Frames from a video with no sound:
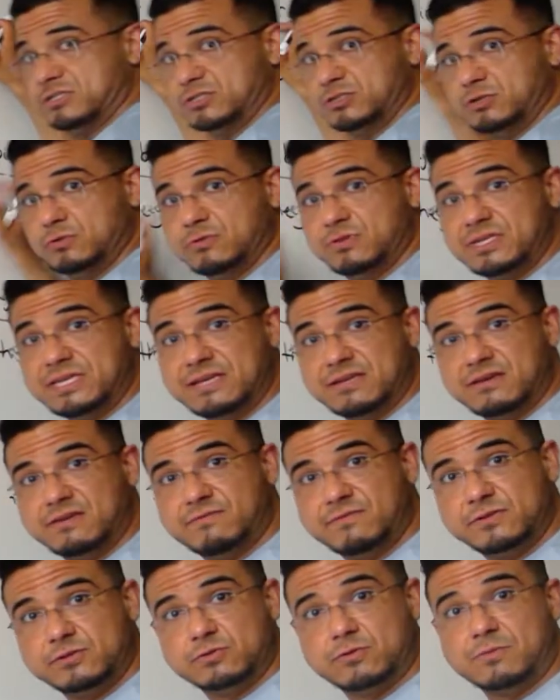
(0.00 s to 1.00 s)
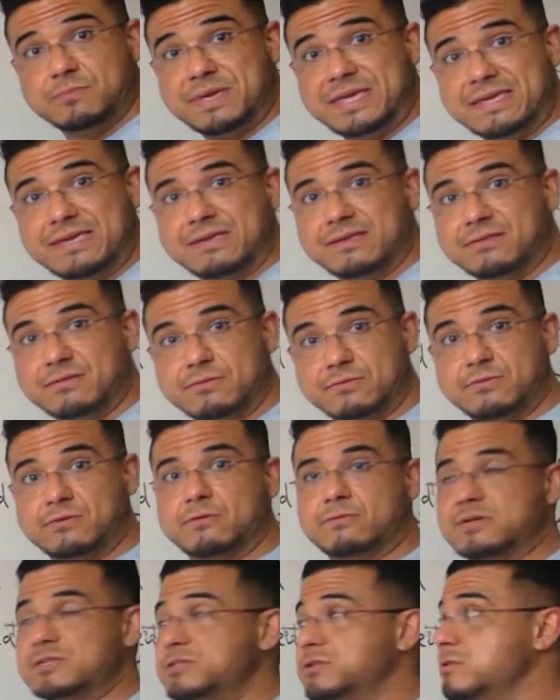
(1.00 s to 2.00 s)
to the individual making the
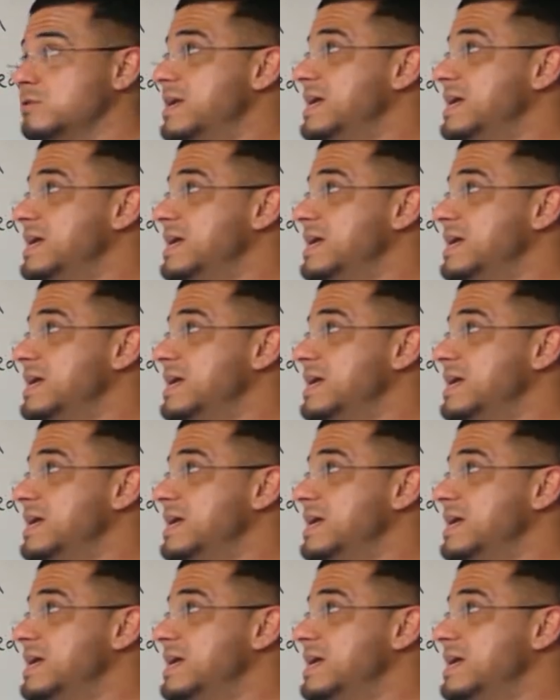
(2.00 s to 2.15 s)
question or